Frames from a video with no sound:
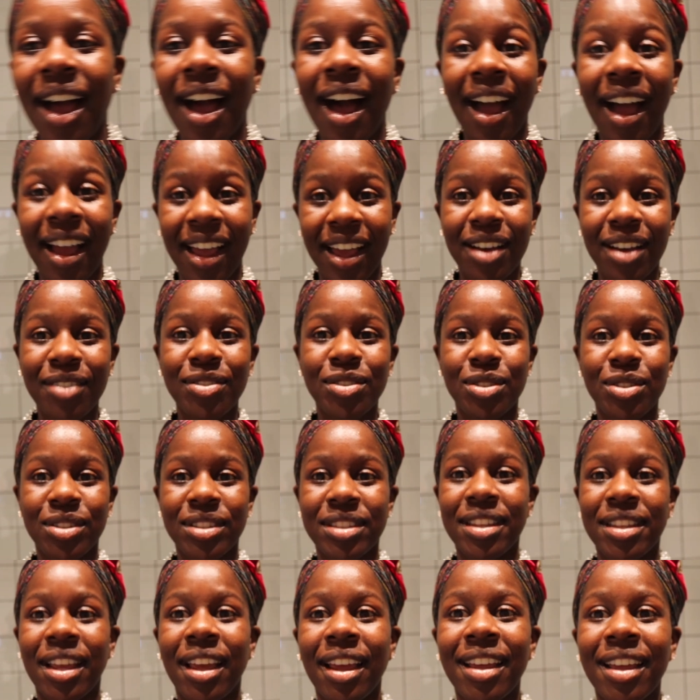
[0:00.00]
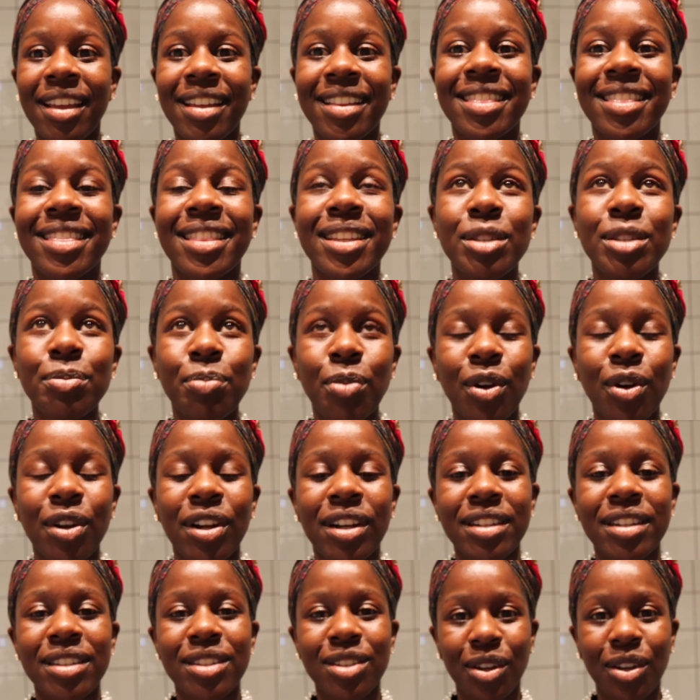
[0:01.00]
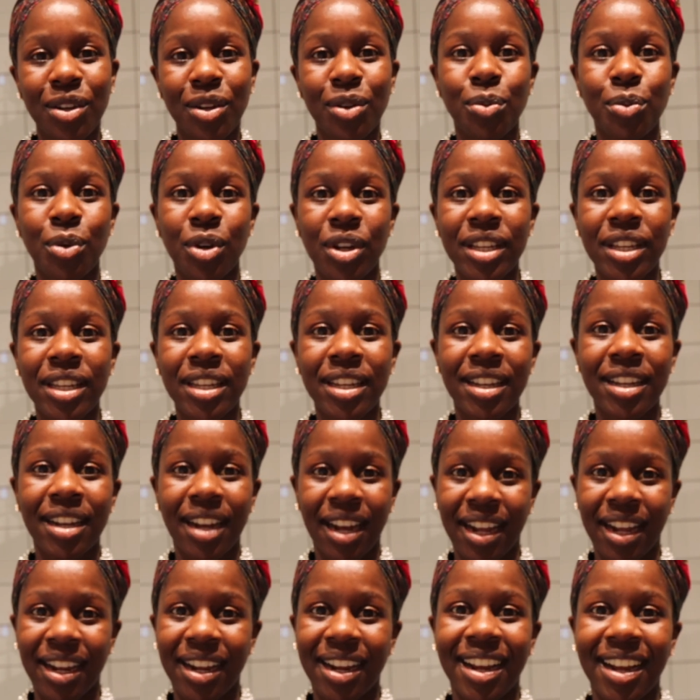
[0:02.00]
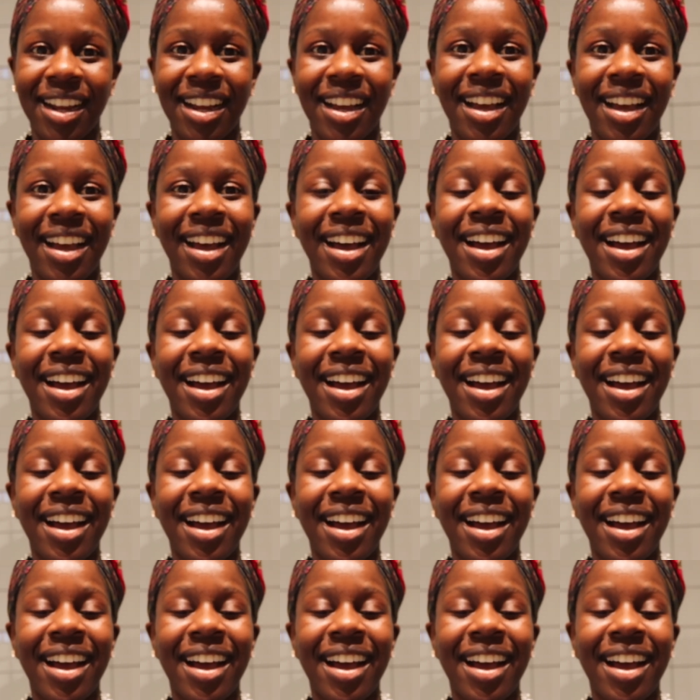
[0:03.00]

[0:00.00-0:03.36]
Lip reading: I have to say, this product started working like